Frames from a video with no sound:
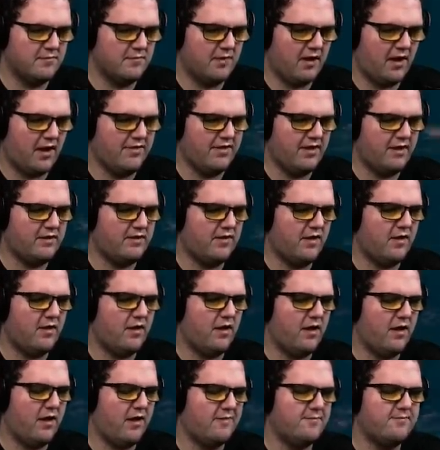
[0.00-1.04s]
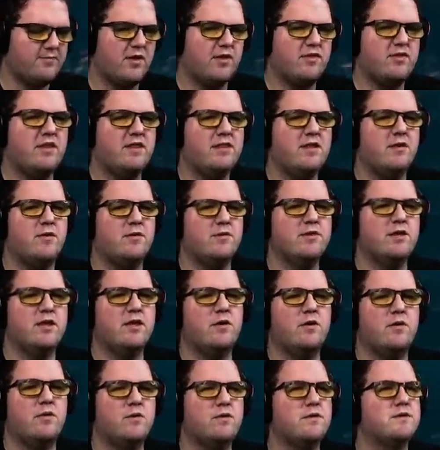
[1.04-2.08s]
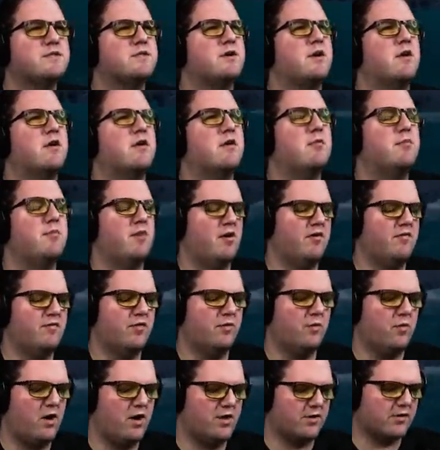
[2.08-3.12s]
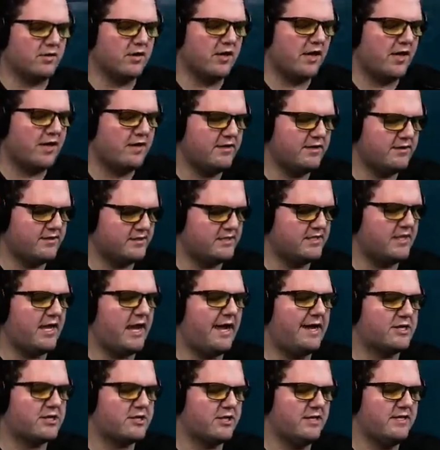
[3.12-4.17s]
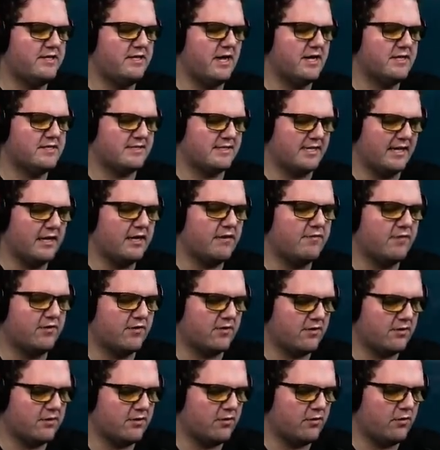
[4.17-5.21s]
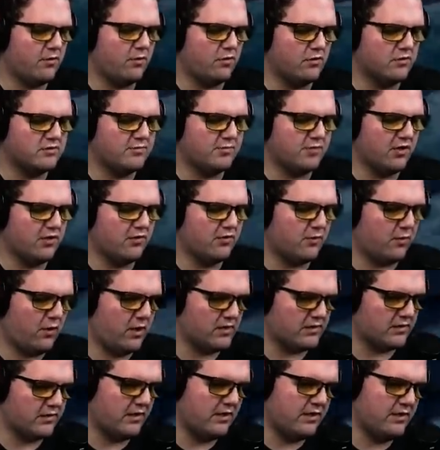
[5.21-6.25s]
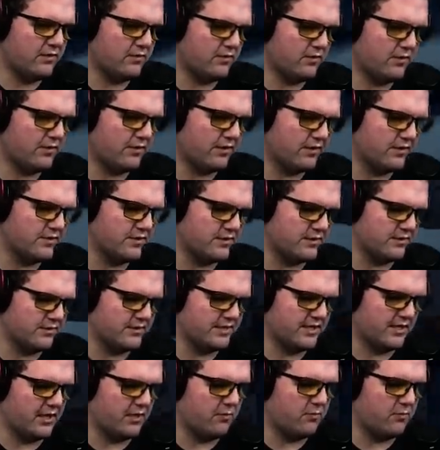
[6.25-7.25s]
I think the only holes are above the waterline. Does it actually not sink if there are no holes below the waterline, or do you still take on